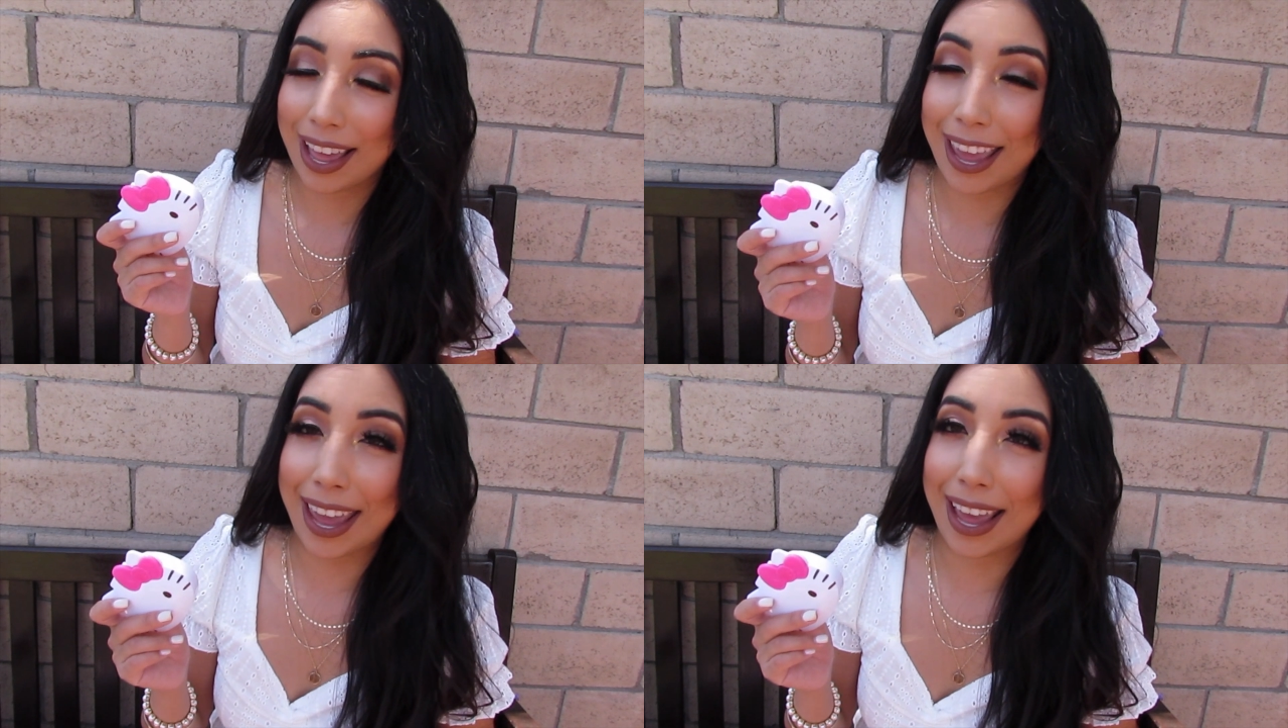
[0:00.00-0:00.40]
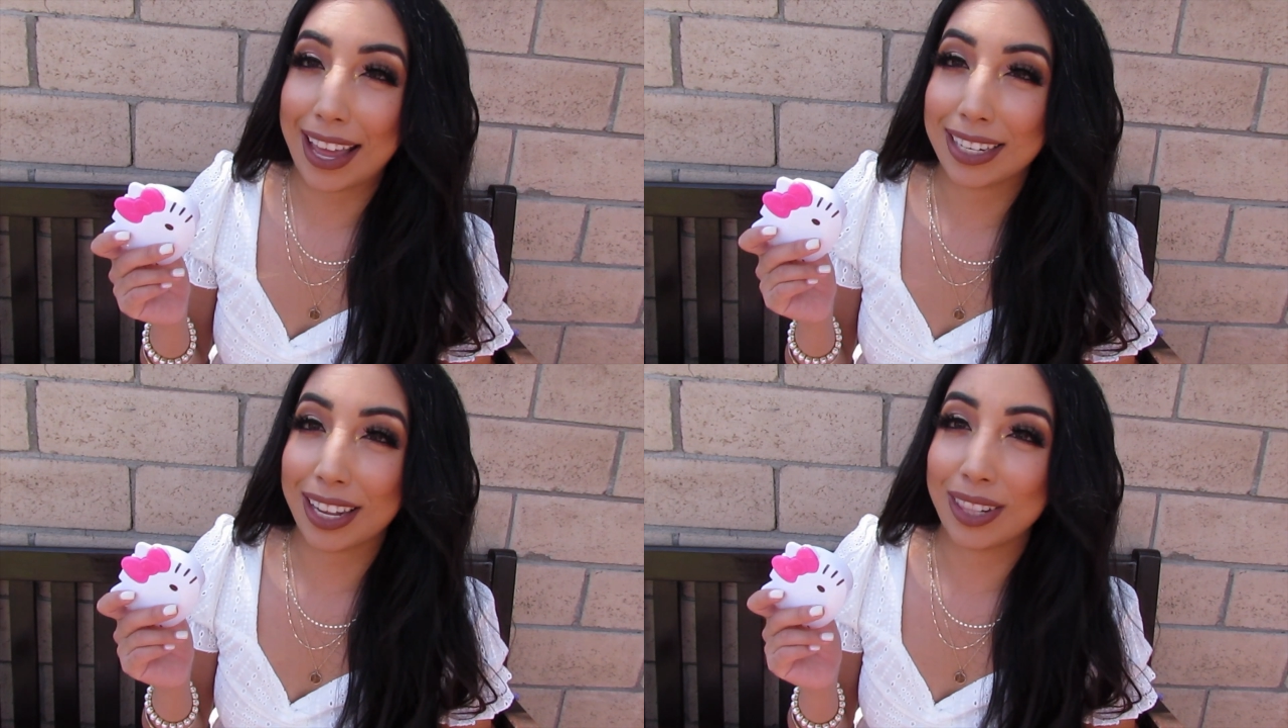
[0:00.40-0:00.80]

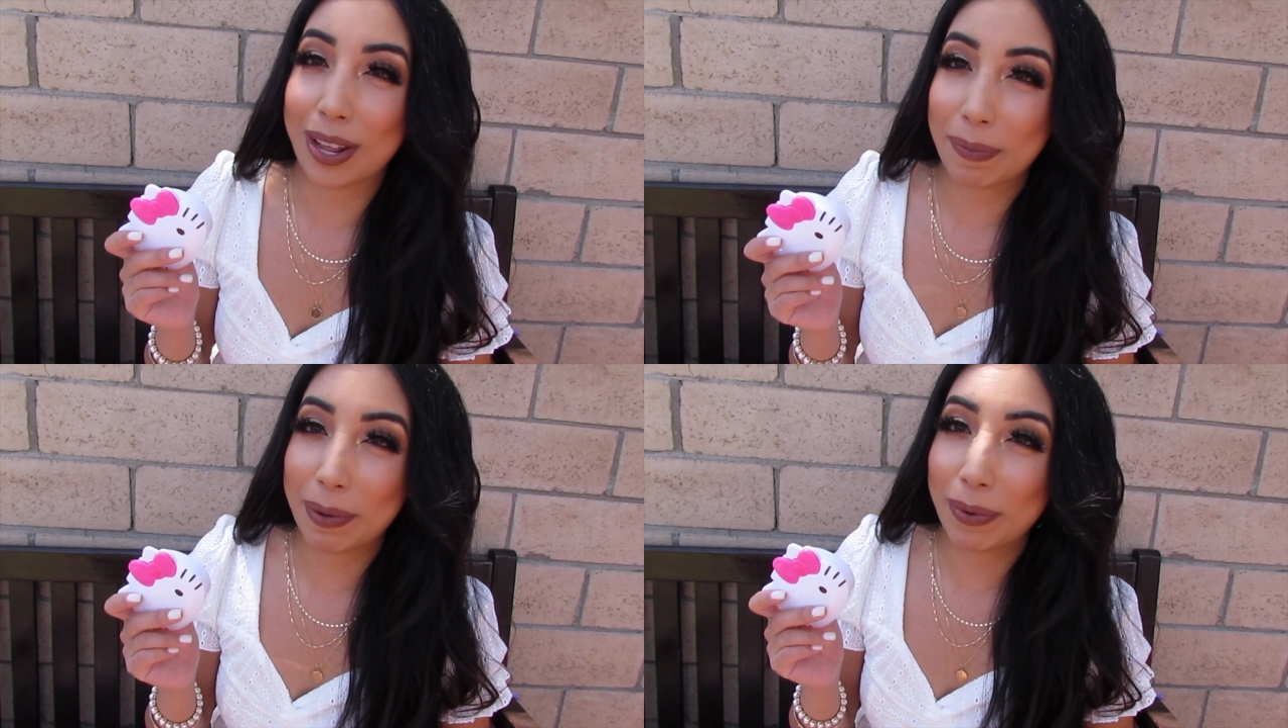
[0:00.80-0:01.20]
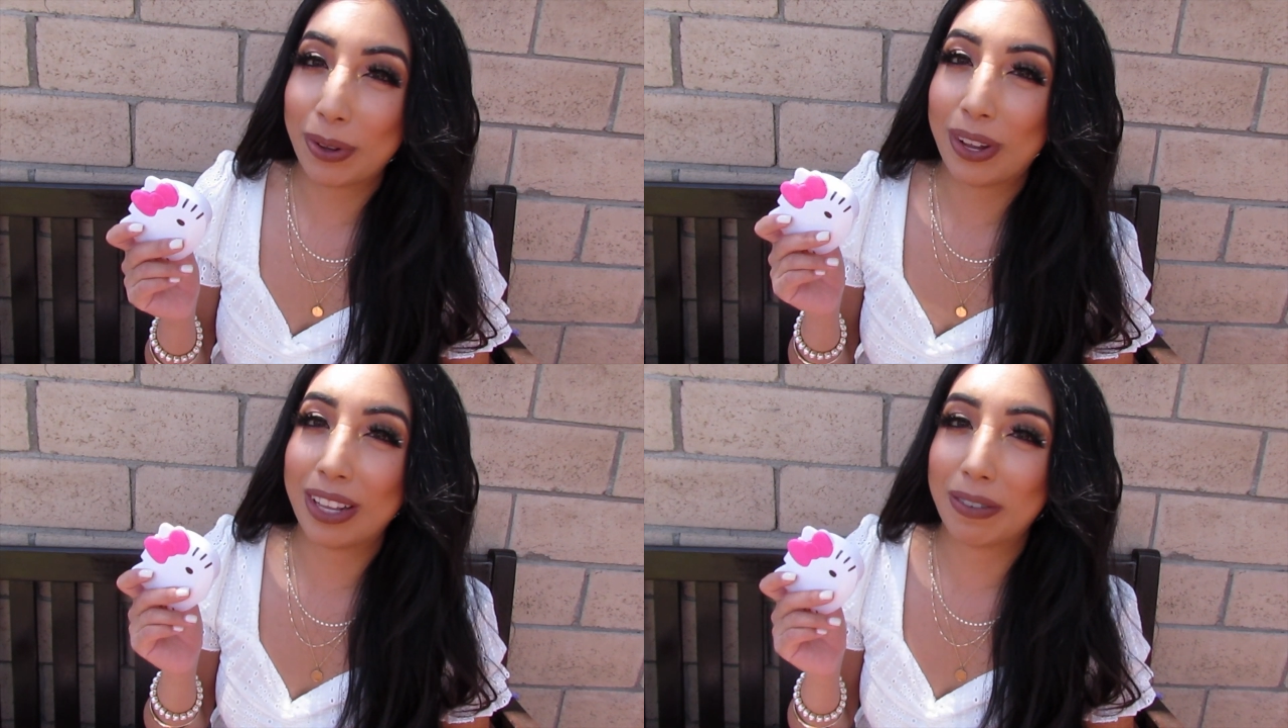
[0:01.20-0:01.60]
and a lot of
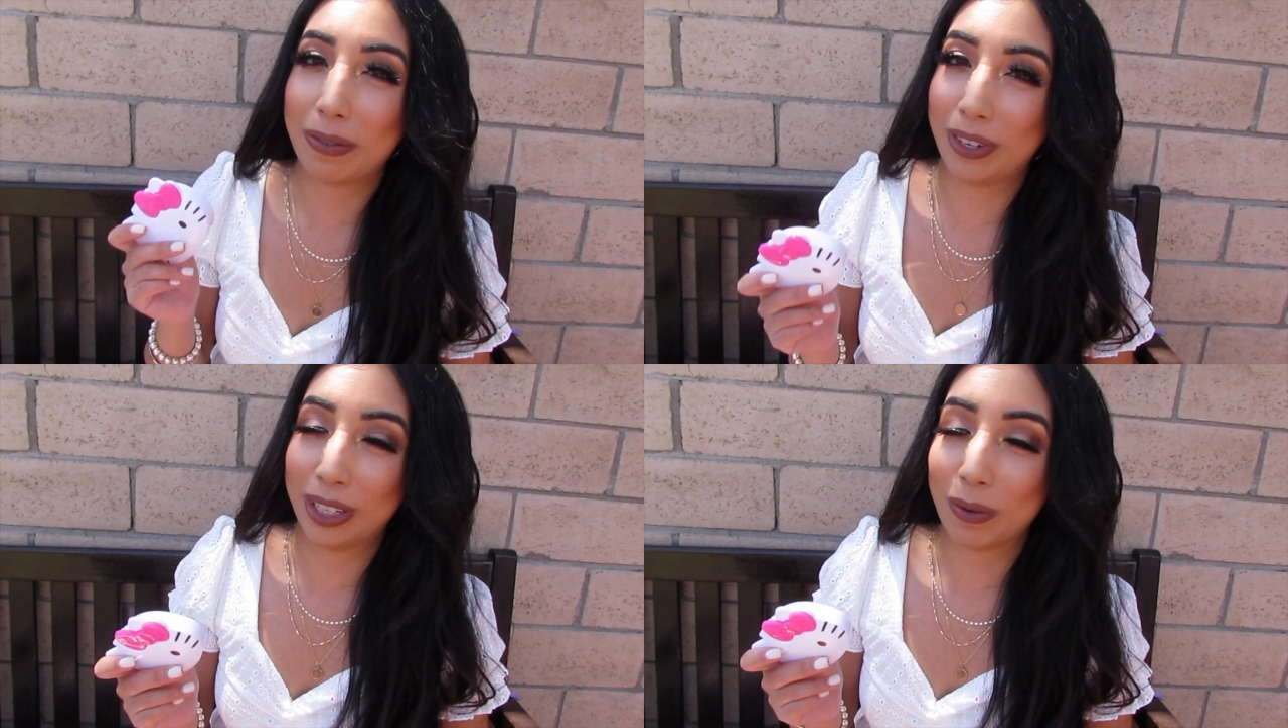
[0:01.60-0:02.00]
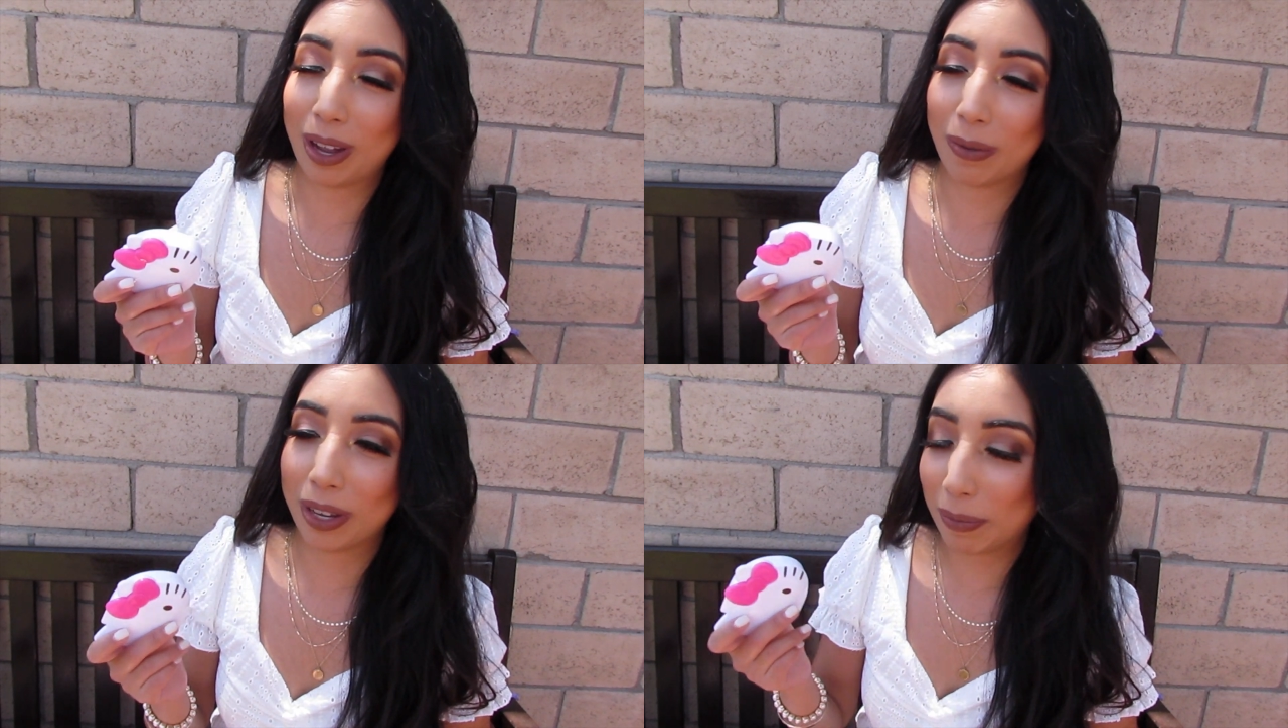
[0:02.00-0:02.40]
people really
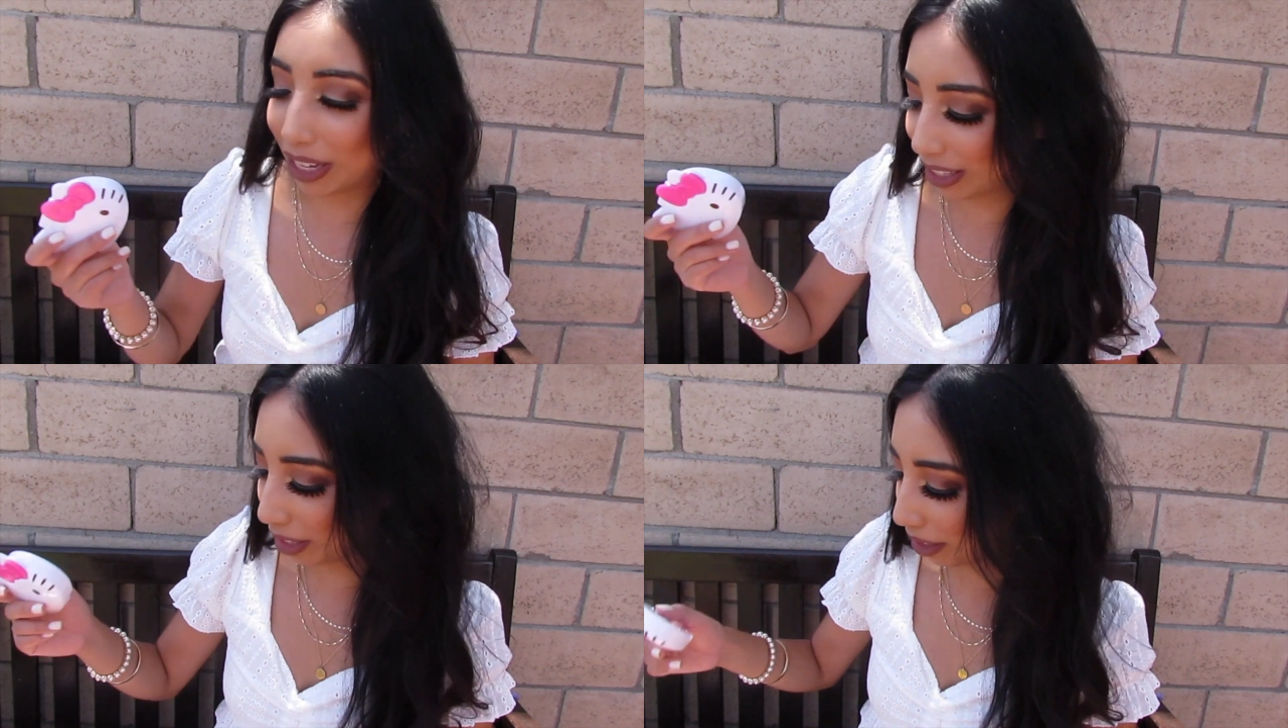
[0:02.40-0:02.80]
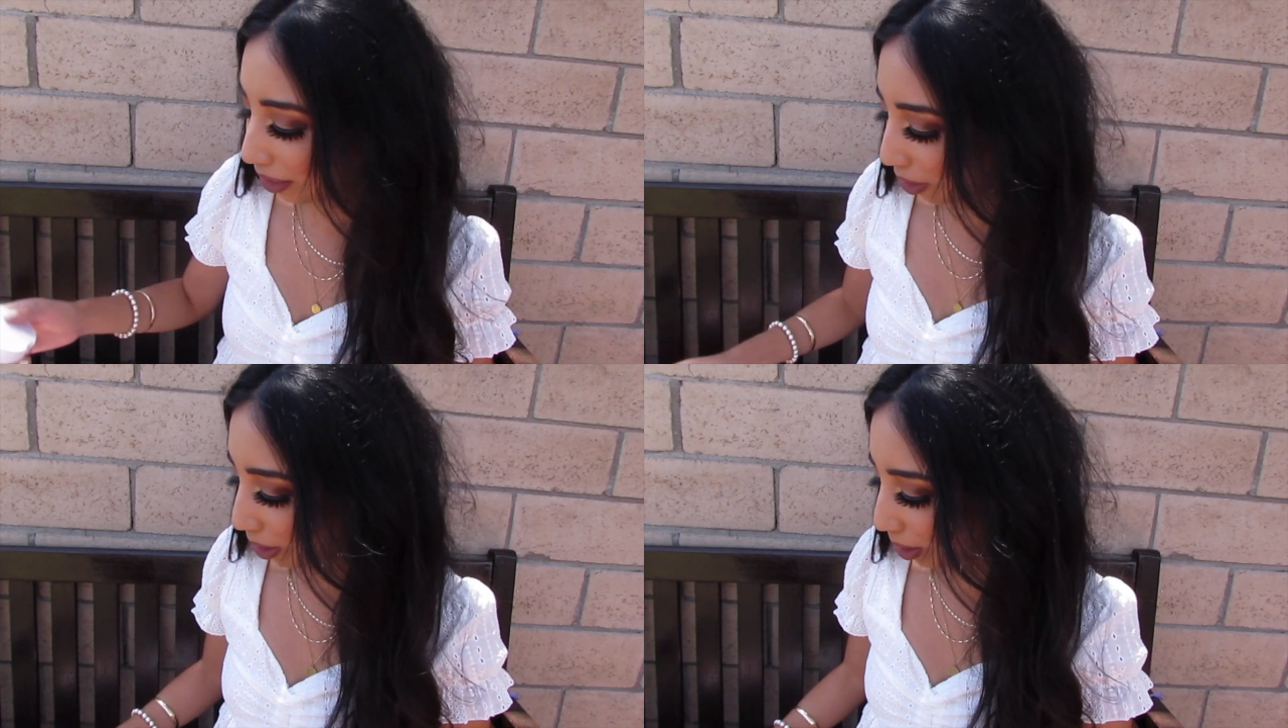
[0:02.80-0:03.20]
want one because it's
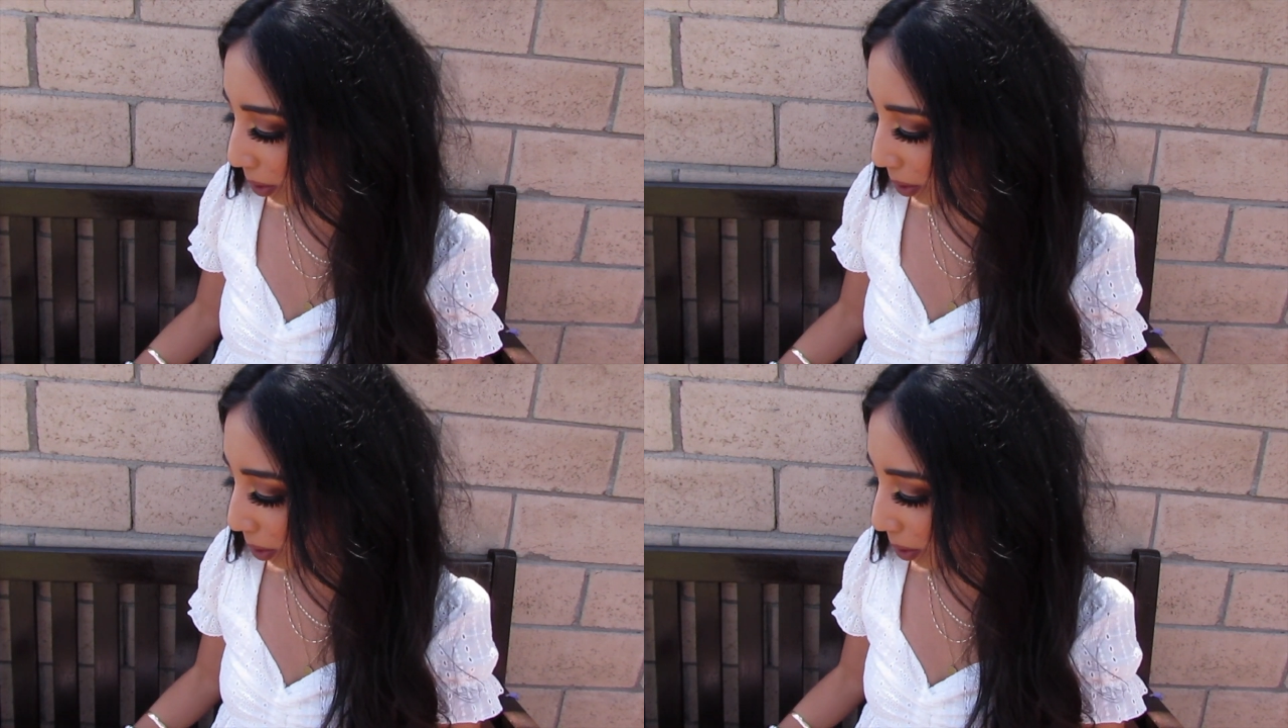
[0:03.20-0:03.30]
just so